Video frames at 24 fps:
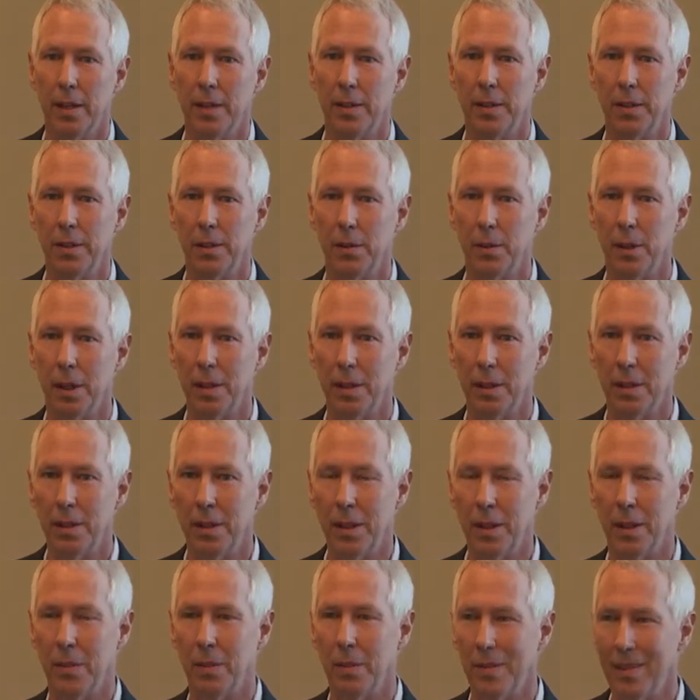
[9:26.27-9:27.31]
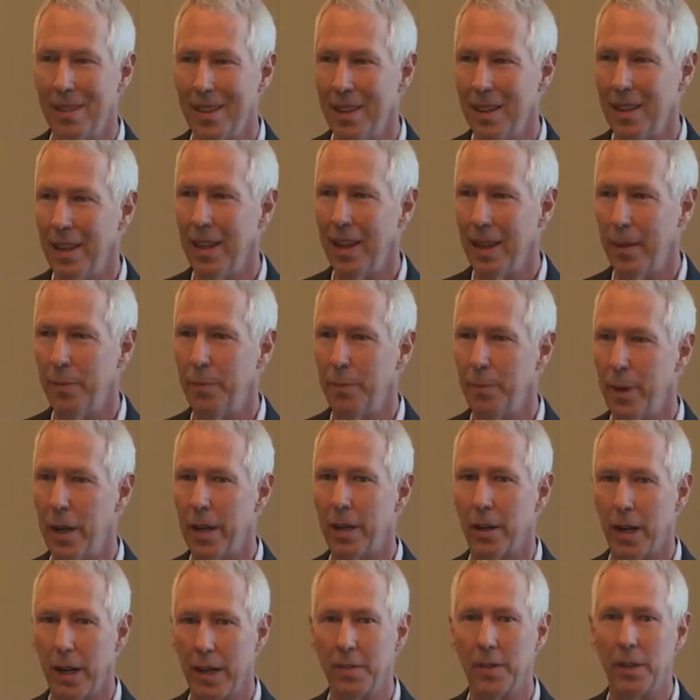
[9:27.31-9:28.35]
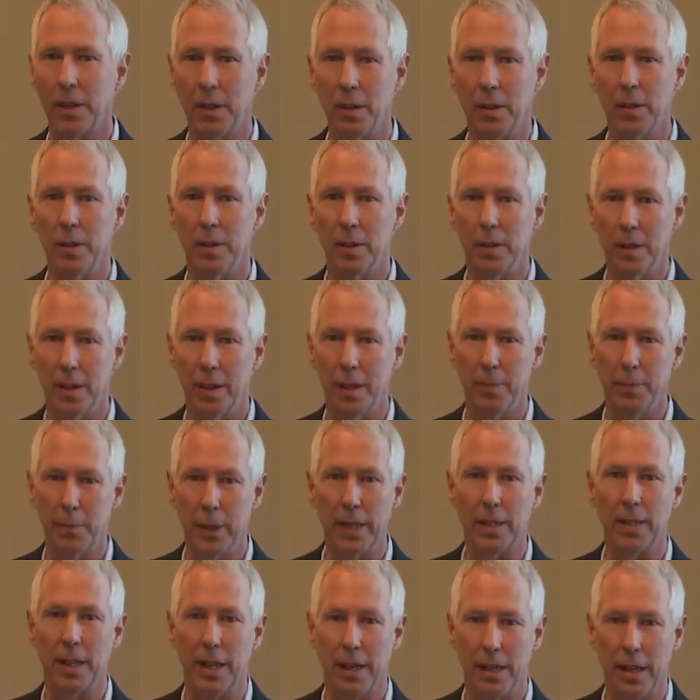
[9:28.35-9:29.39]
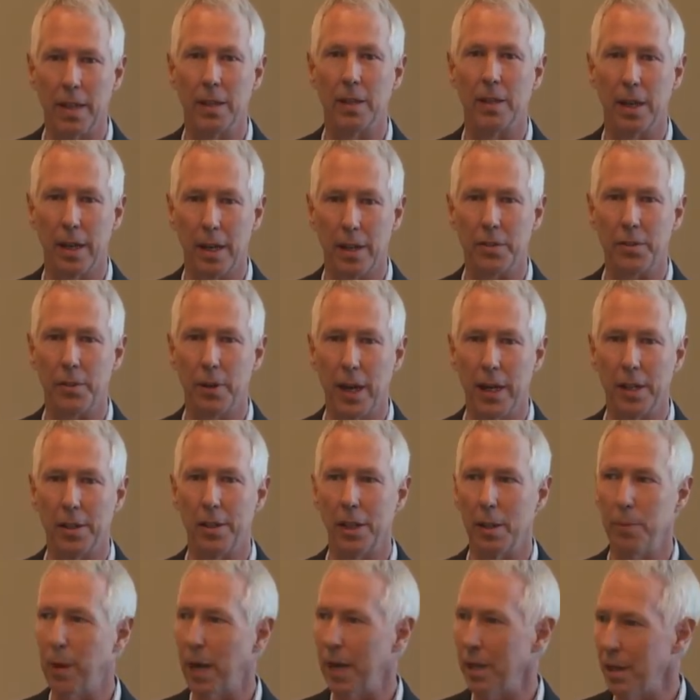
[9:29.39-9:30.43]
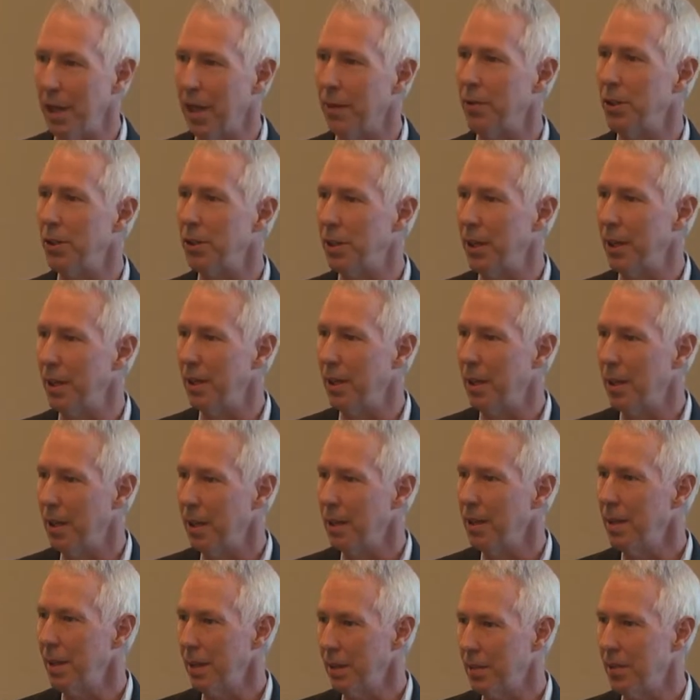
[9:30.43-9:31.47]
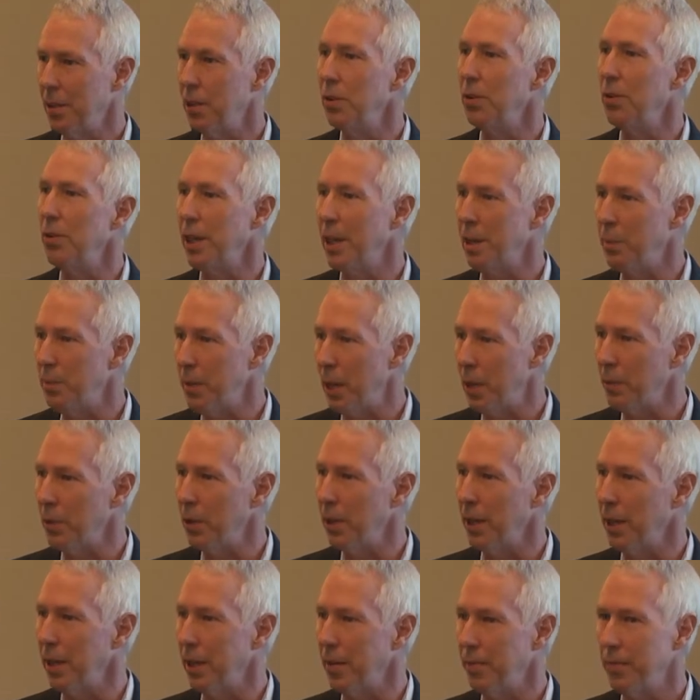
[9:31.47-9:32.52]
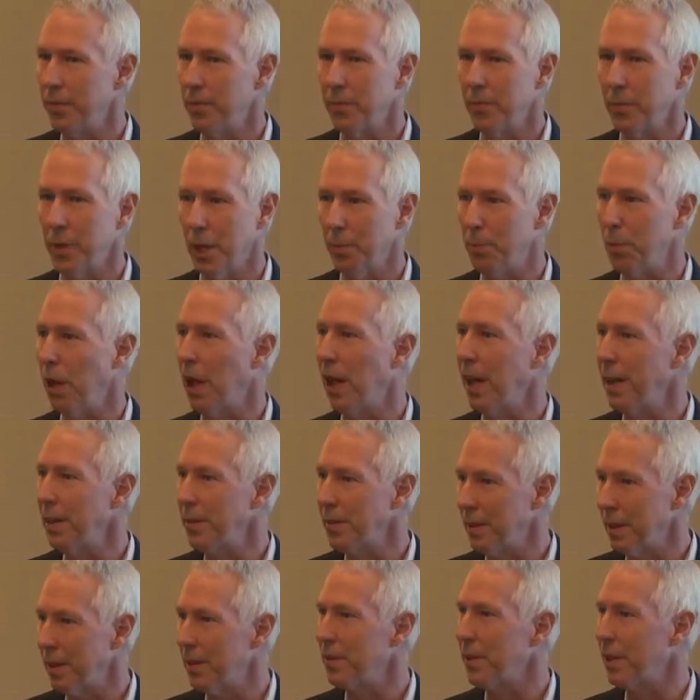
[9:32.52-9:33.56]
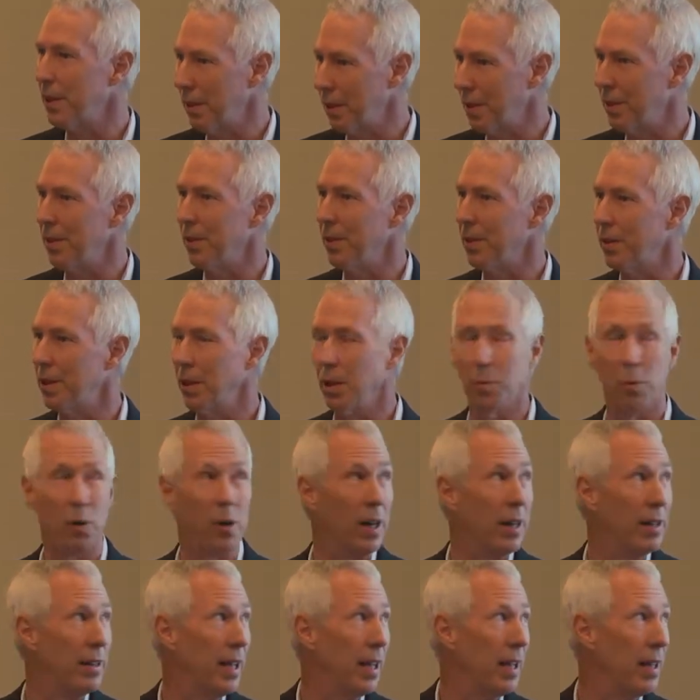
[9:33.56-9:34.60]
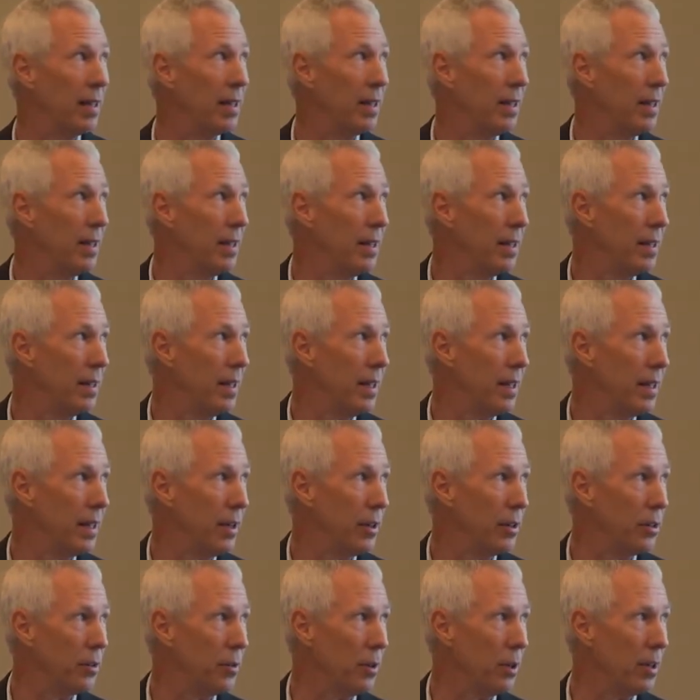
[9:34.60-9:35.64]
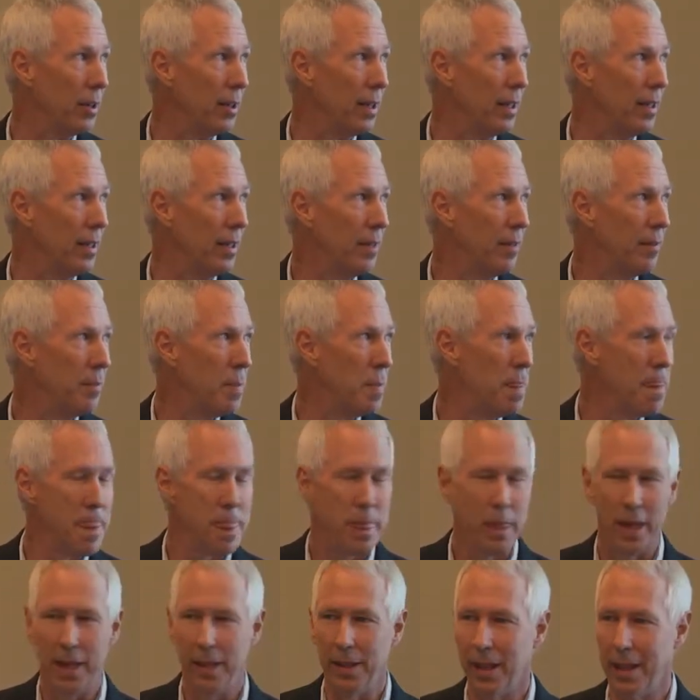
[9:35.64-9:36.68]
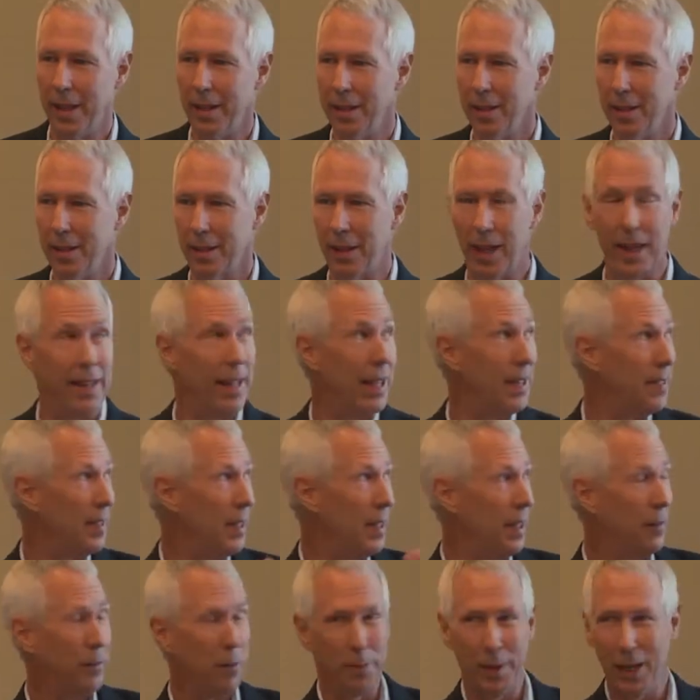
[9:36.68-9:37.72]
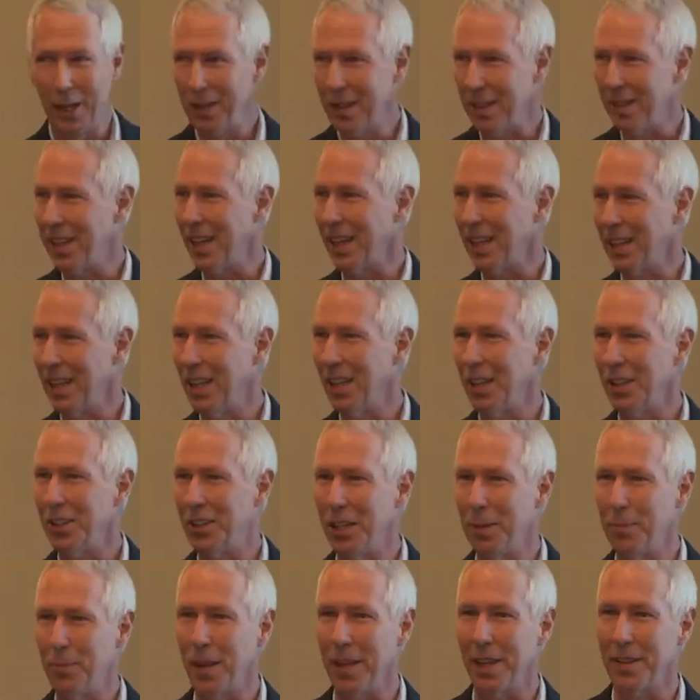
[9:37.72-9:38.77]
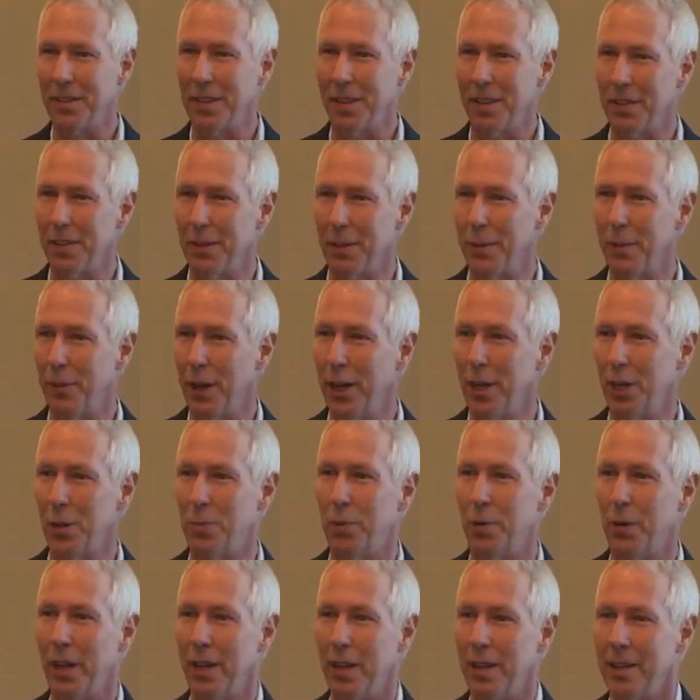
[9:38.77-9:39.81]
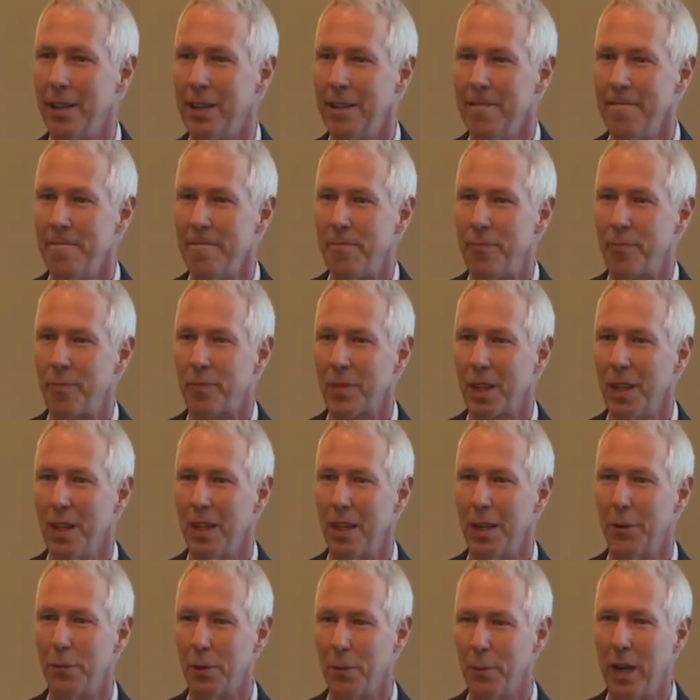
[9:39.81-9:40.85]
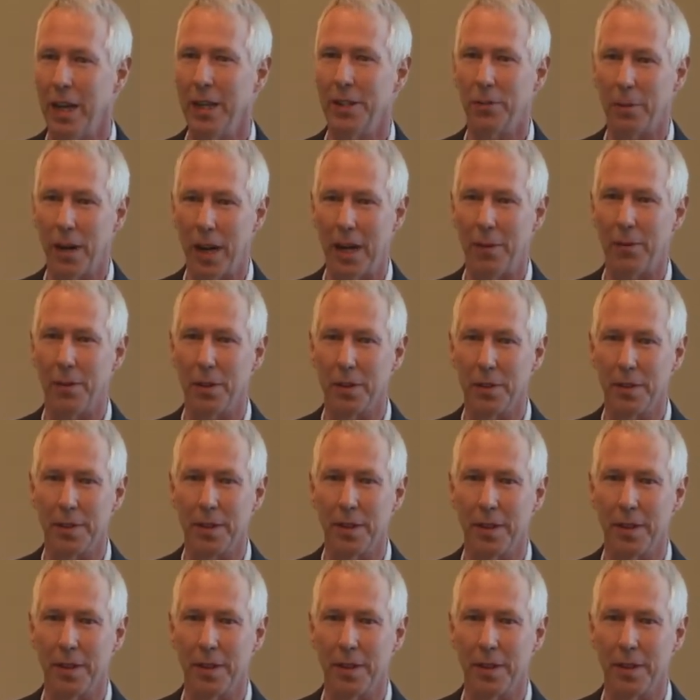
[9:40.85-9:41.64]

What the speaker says: to better execute a big data analytics strategy by leveraging these new in-memory appliances, and you'll hear more on that here shortly. And then, okay, that's enough about the technology pieces. The final point from my travels